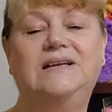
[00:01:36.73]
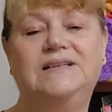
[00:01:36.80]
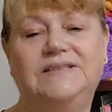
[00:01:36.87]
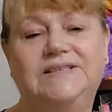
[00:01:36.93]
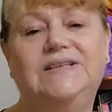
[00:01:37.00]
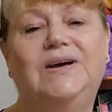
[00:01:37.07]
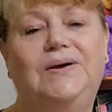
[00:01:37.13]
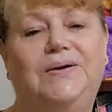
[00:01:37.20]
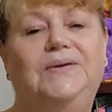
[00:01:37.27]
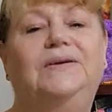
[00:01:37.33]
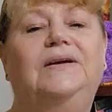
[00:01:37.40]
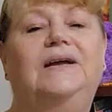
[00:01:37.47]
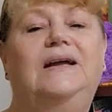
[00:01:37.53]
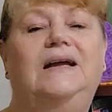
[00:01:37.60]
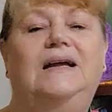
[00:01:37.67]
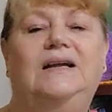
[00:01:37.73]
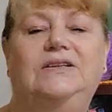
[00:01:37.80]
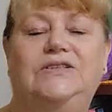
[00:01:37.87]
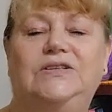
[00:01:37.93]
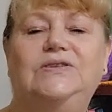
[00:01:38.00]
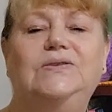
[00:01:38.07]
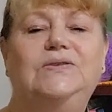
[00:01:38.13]
So
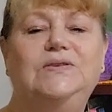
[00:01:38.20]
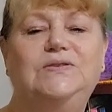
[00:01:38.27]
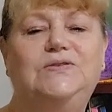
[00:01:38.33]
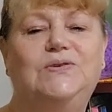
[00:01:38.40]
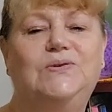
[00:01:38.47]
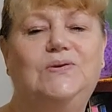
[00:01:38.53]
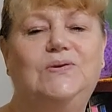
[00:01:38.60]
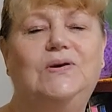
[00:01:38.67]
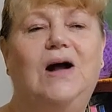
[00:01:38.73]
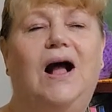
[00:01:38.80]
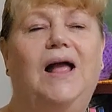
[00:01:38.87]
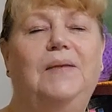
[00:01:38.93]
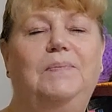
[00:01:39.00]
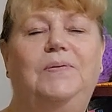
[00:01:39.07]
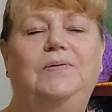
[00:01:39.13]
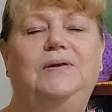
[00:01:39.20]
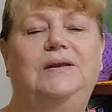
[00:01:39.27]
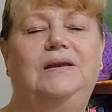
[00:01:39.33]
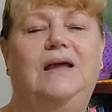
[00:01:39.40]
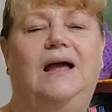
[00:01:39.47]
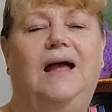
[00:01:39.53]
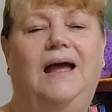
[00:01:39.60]
to do the draw, I put
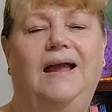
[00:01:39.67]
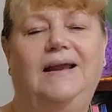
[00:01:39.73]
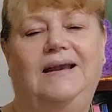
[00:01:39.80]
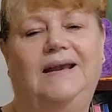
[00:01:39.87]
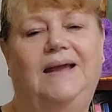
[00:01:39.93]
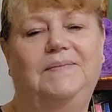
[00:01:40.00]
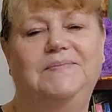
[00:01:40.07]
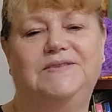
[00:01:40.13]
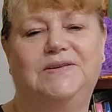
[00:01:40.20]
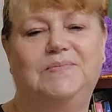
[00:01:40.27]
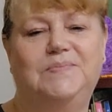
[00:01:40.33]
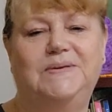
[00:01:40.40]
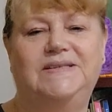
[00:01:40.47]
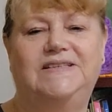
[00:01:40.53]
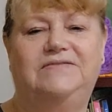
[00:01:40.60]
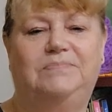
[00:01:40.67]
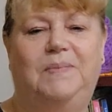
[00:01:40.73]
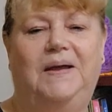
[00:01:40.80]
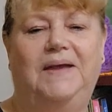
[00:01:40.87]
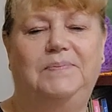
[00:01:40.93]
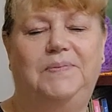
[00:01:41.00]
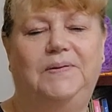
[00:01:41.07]
8 names on bits of
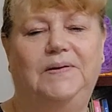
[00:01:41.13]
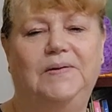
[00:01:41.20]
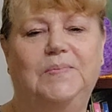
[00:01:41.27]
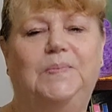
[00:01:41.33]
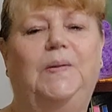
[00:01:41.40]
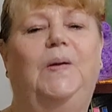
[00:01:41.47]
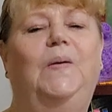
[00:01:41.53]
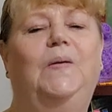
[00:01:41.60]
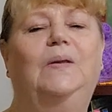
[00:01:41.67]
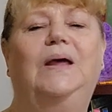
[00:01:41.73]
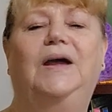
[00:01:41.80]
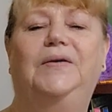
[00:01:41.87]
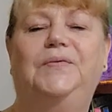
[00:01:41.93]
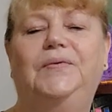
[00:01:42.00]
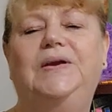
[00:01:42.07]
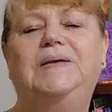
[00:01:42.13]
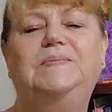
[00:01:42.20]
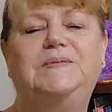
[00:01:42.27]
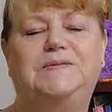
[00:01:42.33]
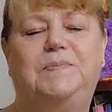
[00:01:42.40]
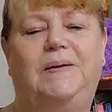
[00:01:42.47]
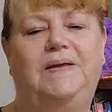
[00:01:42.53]
paper in a bowl, and
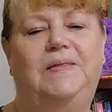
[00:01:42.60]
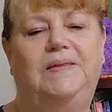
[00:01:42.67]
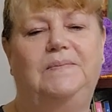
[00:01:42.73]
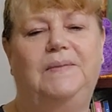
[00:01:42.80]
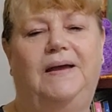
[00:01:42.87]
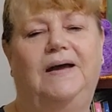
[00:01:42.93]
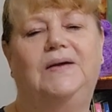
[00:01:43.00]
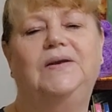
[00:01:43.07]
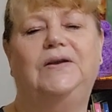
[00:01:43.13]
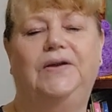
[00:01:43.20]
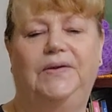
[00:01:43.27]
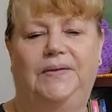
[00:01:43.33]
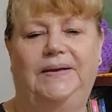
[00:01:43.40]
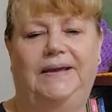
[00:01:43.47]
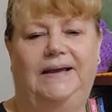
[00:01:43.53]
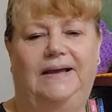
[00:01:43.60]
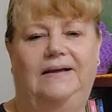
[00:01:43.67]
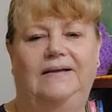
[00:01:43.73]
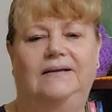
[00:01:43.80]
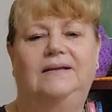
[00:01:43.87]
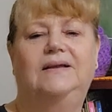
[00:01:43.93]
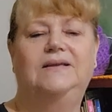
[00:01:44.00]
Reeves picked them out
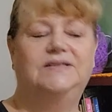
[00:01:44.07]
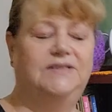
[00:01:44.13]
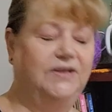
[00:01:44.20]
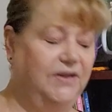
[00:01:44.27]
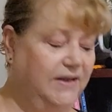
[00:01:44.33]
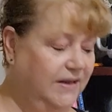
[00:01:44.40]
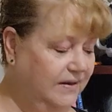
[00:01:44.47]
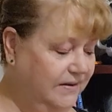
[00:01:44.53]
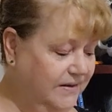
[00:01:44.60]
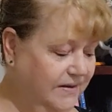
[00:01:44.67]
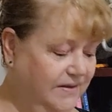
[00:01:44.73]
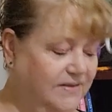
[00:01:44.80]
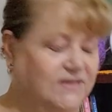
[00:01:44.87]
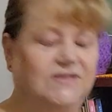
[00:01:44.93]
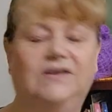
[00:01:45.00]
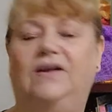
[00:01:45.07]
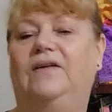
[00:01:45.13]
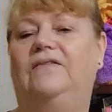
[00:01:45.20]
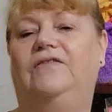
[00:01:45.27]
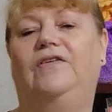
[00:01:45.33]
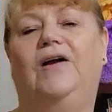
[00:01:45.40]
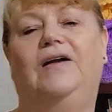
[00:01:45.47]
earlier. So here goes.
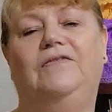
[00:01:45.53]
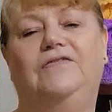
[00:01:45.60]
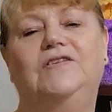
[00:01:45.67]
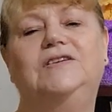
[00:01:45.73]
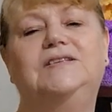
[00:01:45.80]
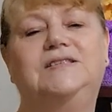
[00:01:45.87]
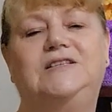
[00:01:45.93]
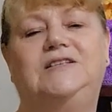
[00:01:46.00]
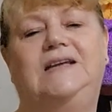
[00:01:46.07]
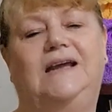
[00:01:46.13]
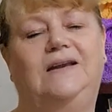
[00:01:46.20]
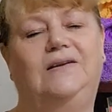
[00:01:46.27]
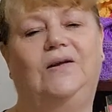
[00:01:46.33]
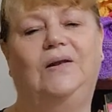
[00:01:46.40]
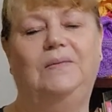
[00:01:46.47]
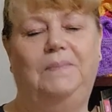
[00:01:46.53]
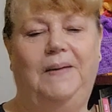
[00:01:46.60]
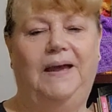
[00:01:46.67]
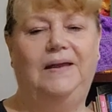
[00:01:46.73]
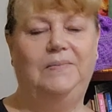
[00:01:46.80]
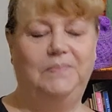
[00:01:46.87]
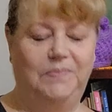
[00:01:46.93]
For our first $10
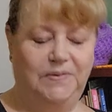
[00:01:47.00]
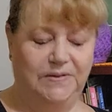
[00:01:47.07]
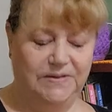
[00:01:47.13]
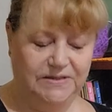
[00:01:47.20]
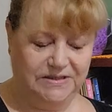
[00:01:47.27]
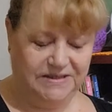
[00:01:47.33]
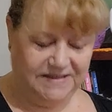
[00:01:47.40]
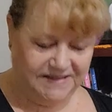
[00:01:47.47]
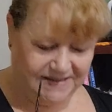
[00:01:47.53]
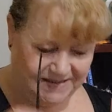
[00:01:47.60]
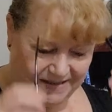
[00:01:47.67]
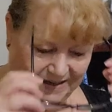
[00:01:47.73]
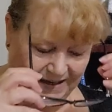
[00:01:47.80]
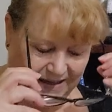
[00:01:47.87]
pattern purchase,